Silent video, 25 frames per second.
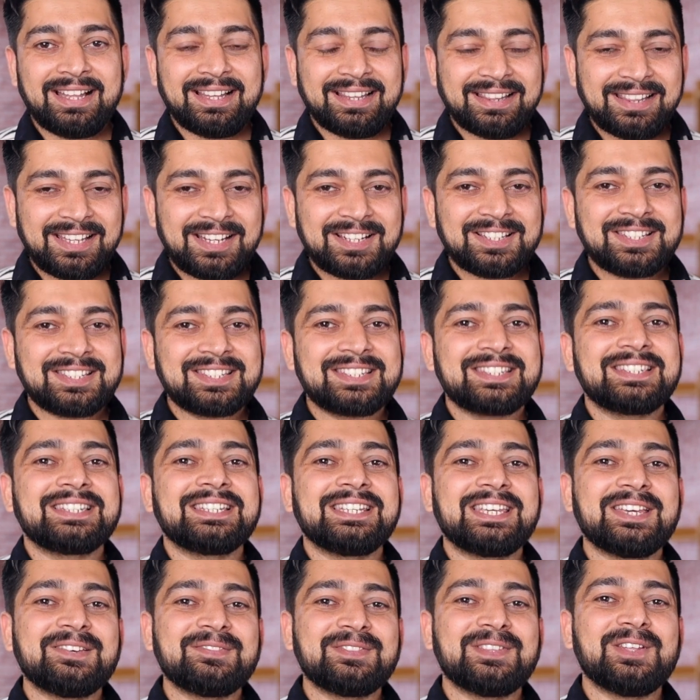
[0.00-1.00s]
Let's
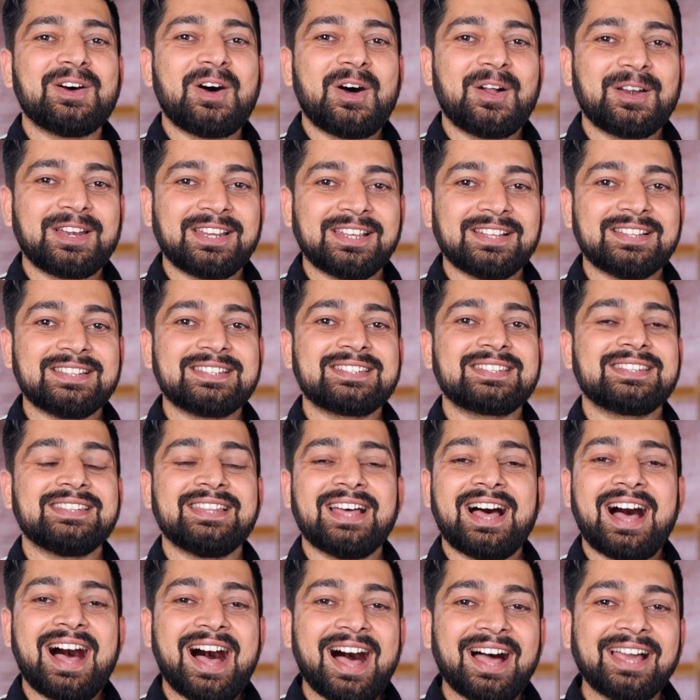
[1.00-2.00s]
give the audience
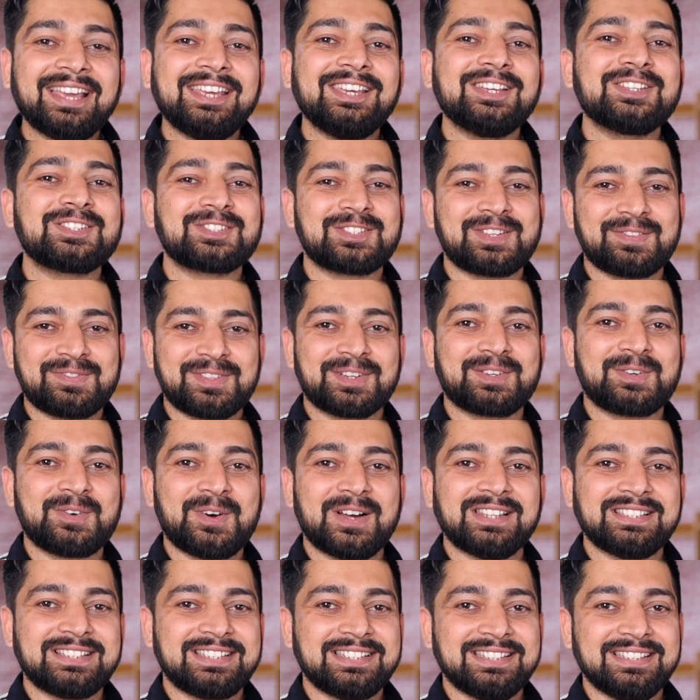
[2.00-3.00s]
the highest of the
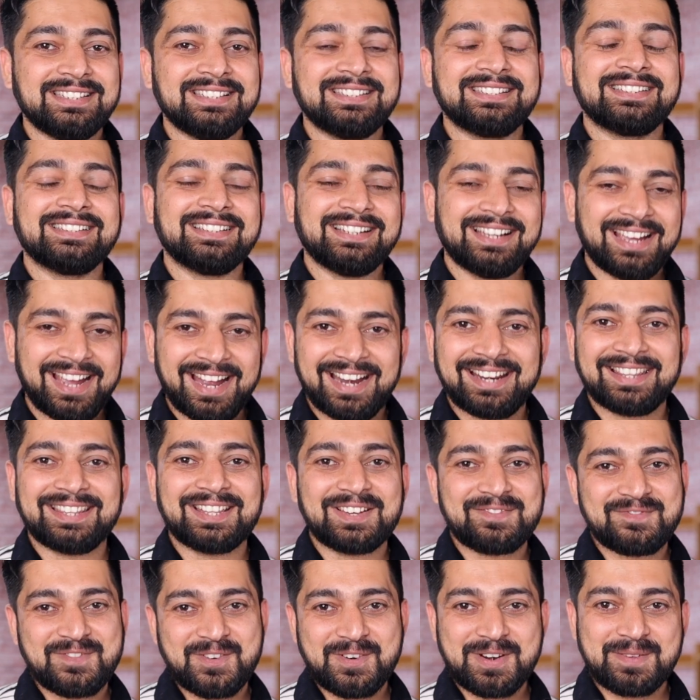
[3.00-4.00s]
quality at
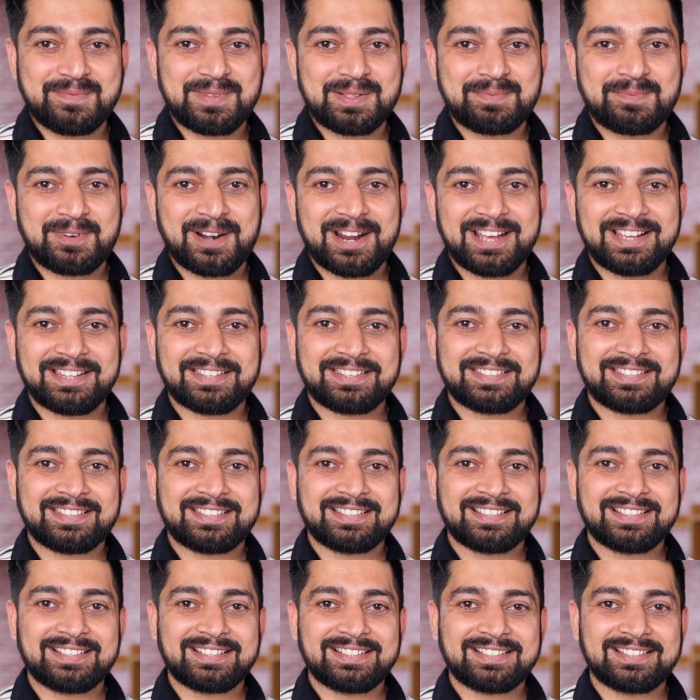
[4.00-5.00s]
the affordable
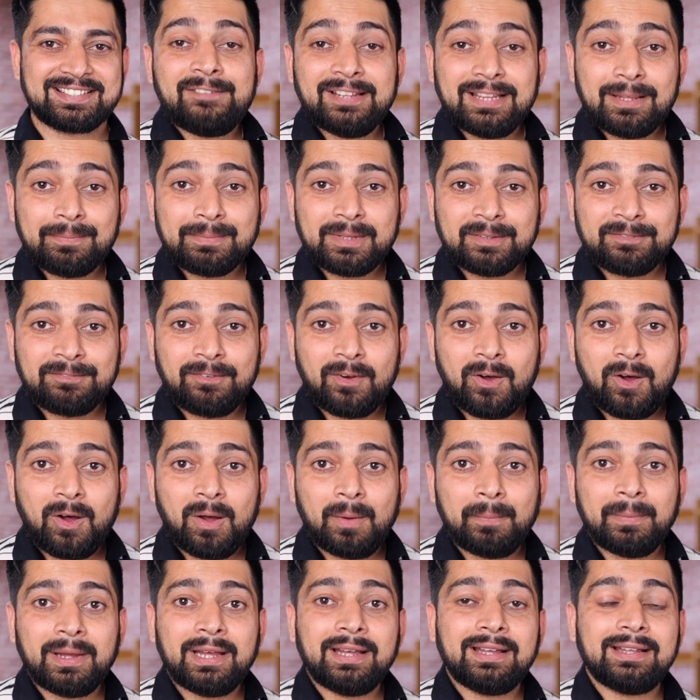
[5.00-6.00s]
price. Fill up the
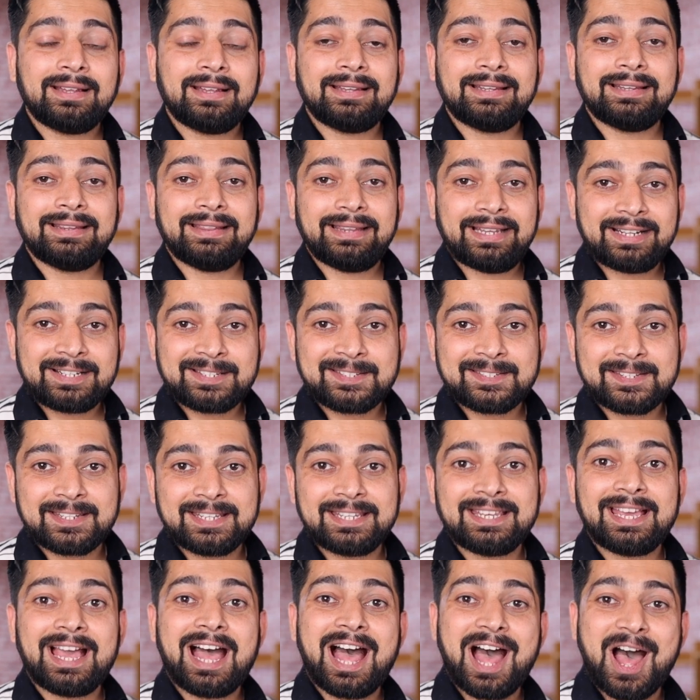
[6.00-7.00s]
form, Let's
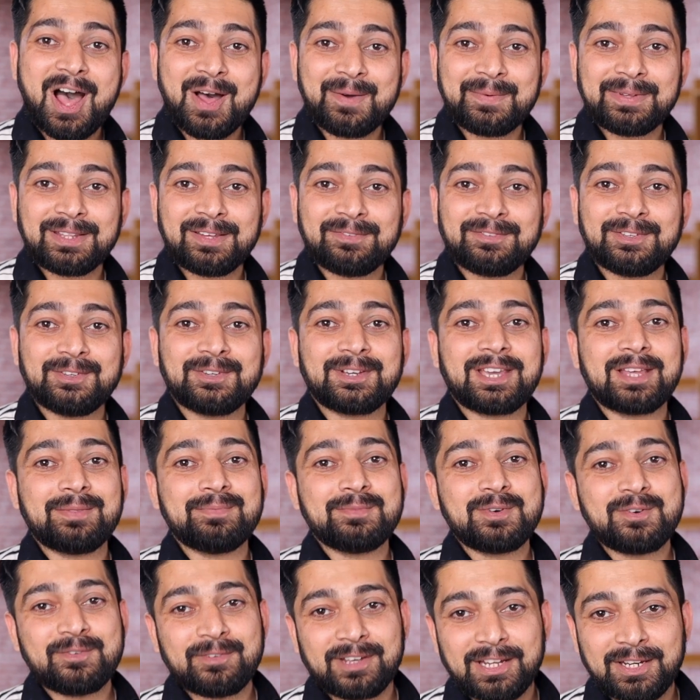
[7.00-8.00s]
see how many of you
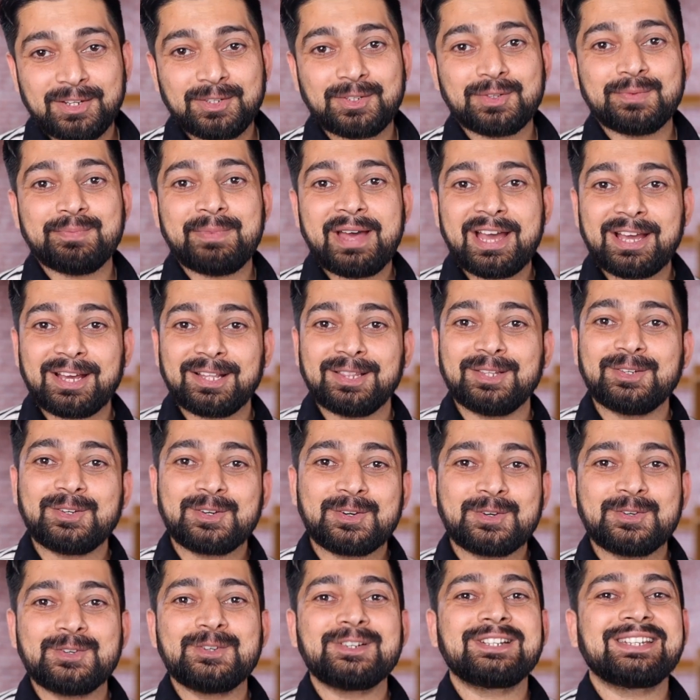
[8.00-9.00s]
can move into
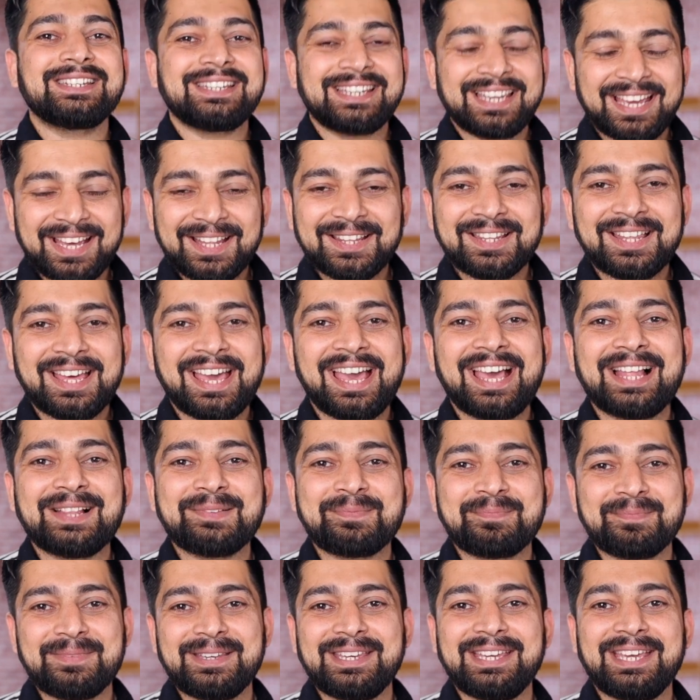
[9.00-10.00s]
Bangalore, can
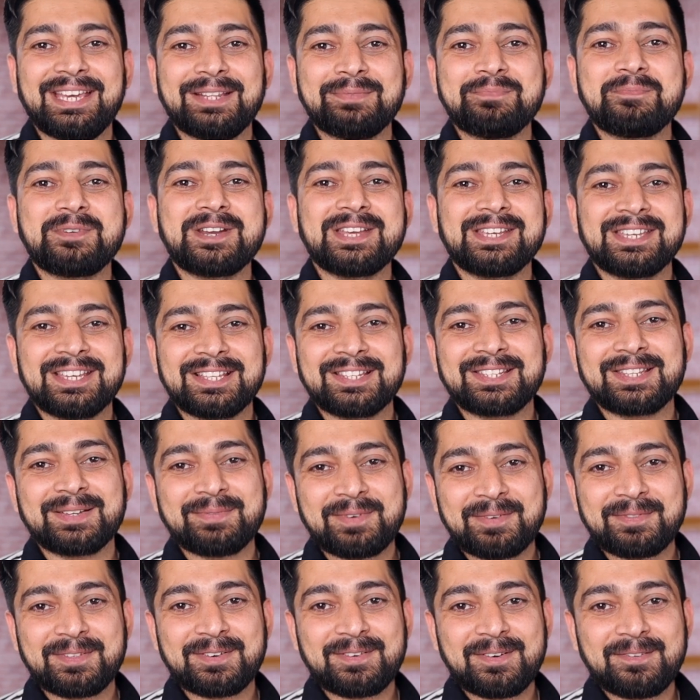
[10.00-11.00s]
help me in bringing
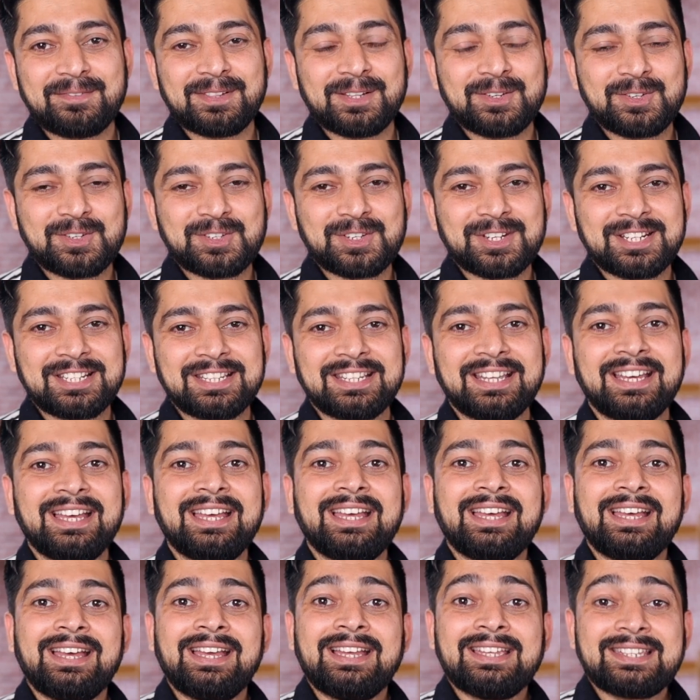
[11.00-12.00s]
some of the revolution.
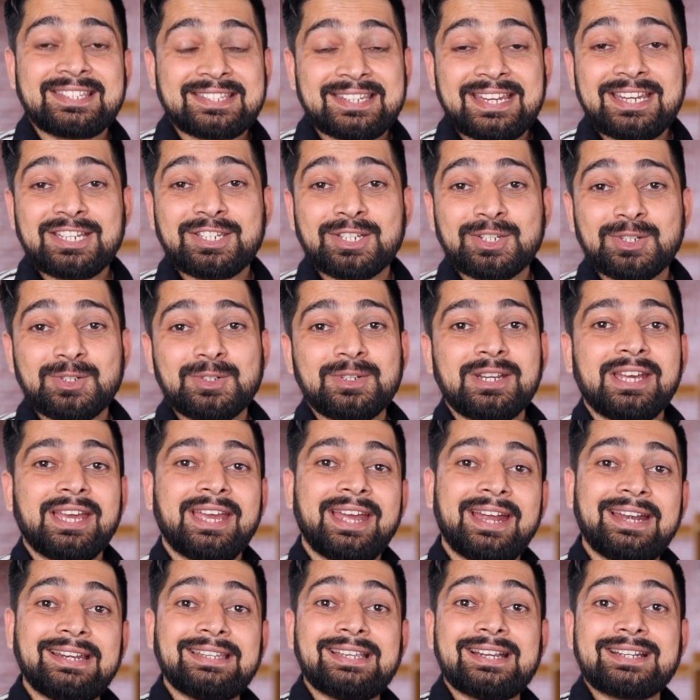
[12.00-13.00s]
Stay tuned,
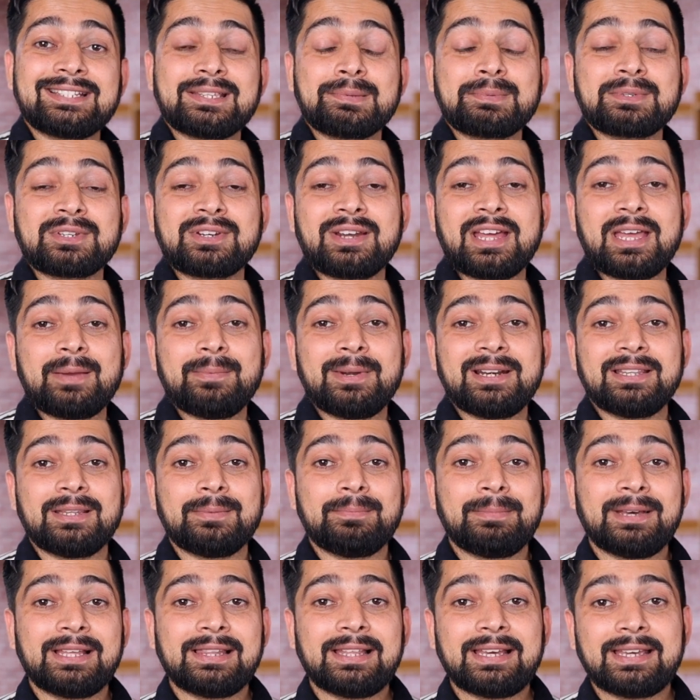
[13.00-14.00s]
hit that subscribe and
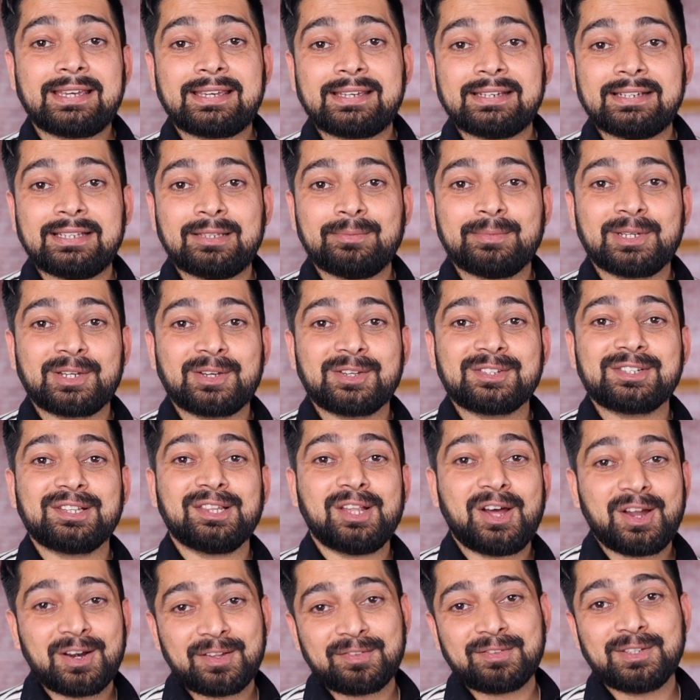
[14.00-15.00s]
the bell icon because a
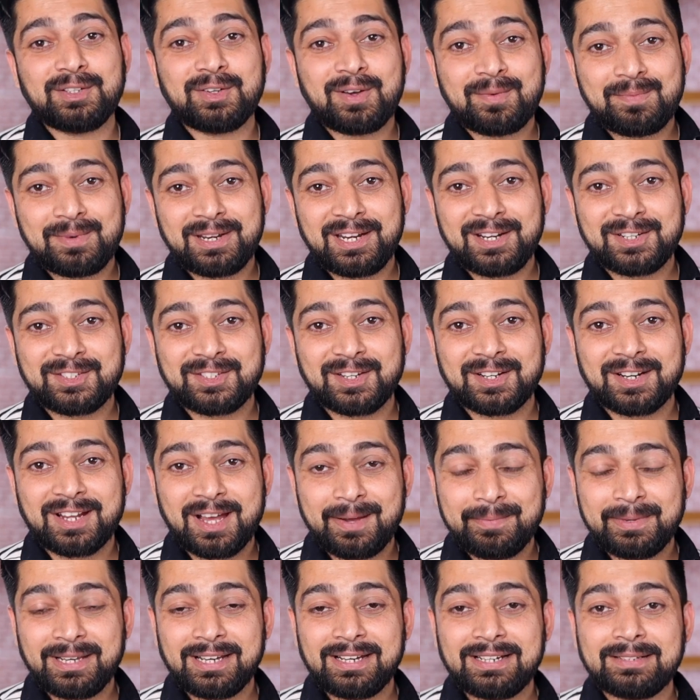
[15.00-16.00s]
lot of new updates are
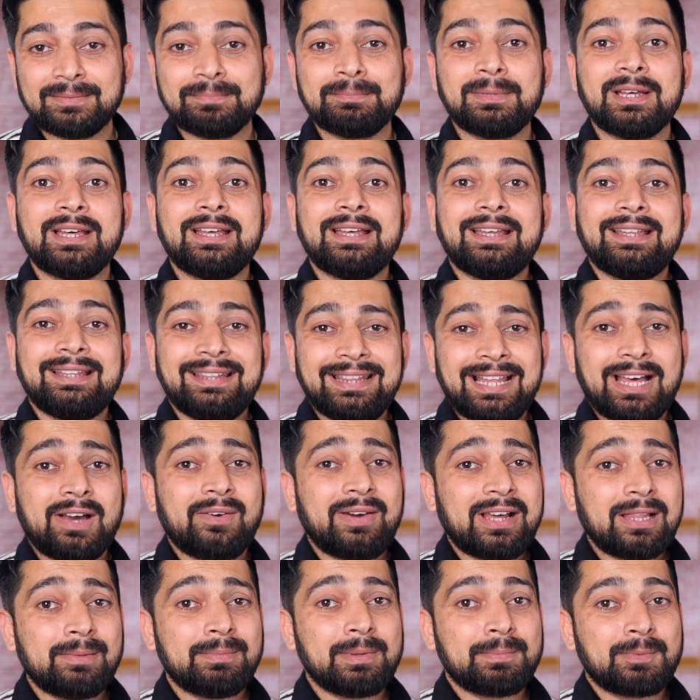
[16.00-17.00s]
coming up.
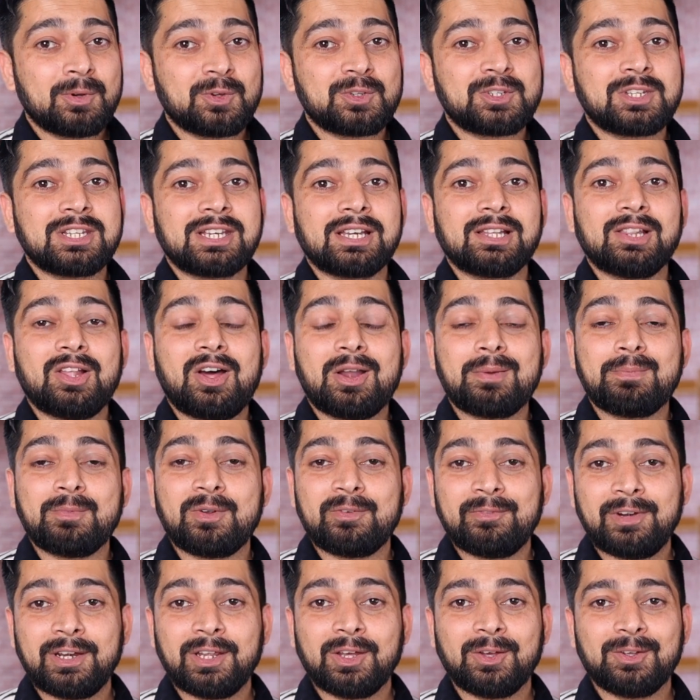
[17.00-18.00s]
Now I'll be posting a lot
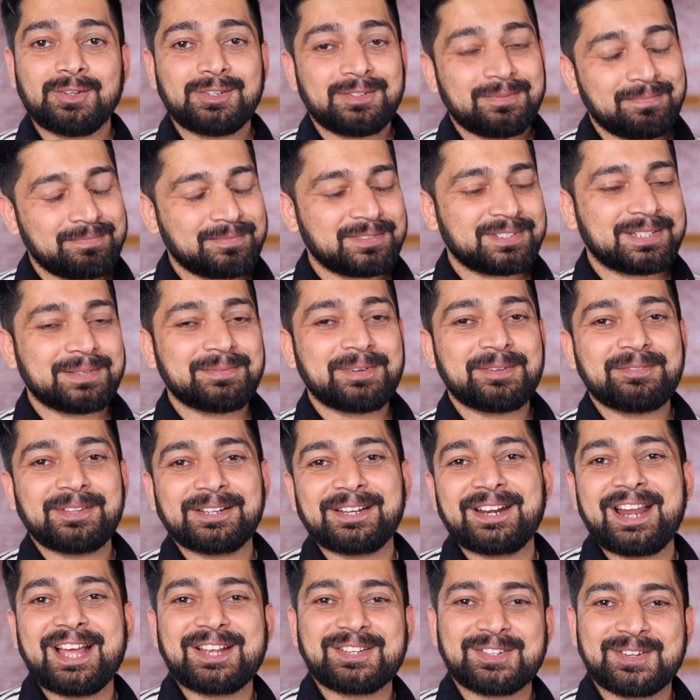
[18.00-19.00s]
more videos. Some of
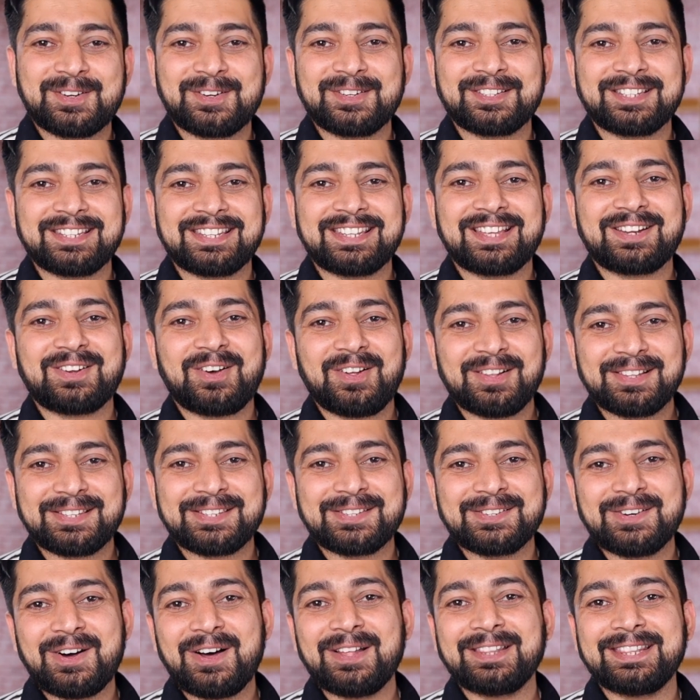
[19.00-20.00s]
the crash courses are
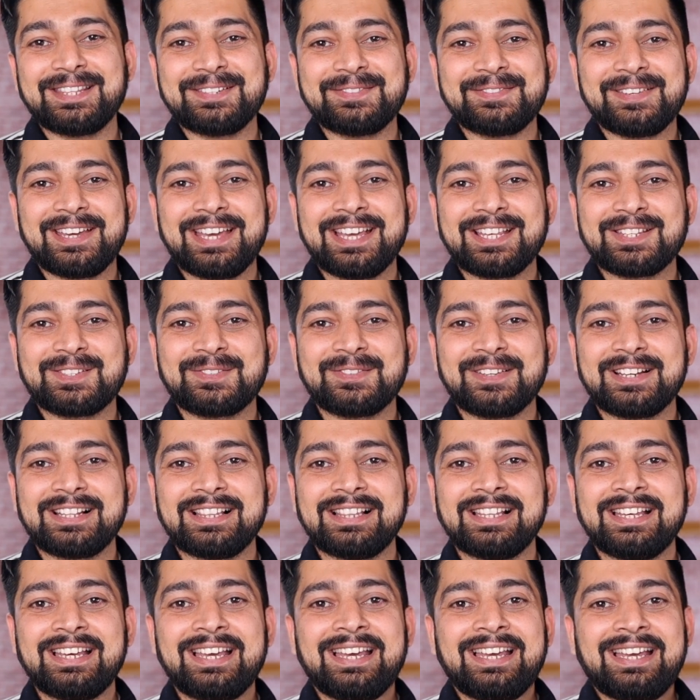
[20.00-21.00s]
also on the way as
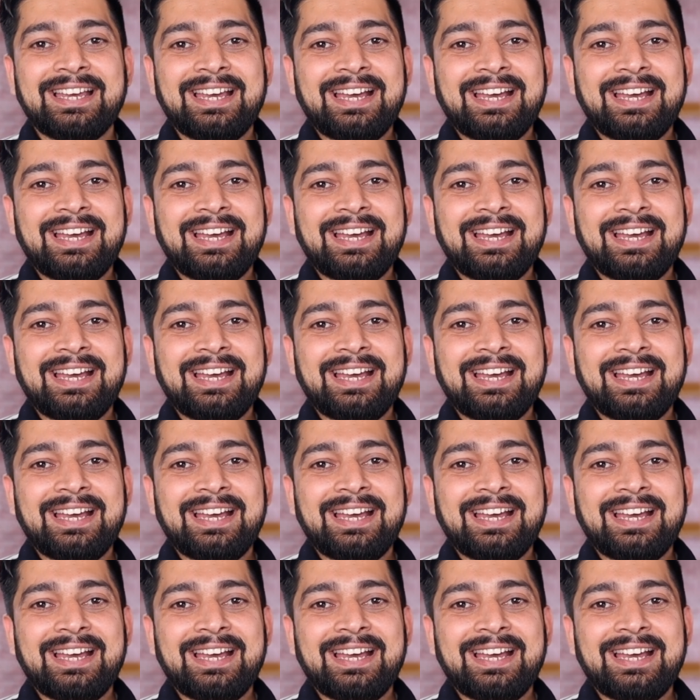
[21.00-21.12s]
well.